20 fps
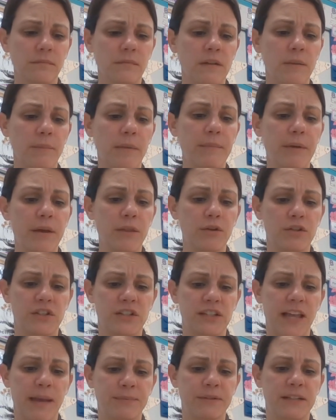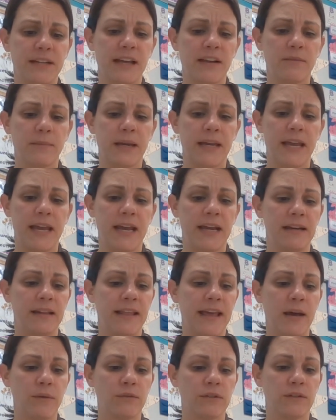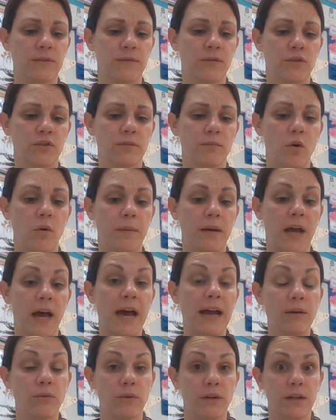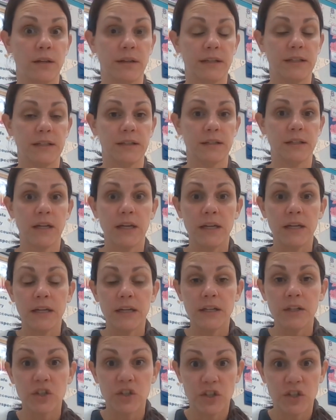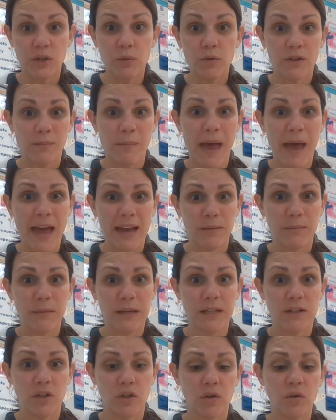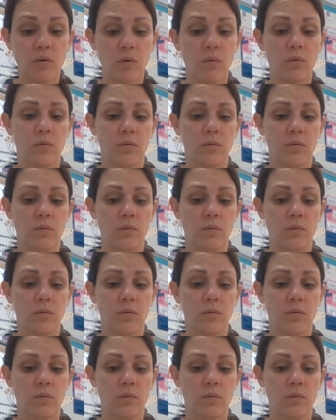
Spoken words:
My mother slapped it out of my hand, and that was the first moment I realized she was mad at me too.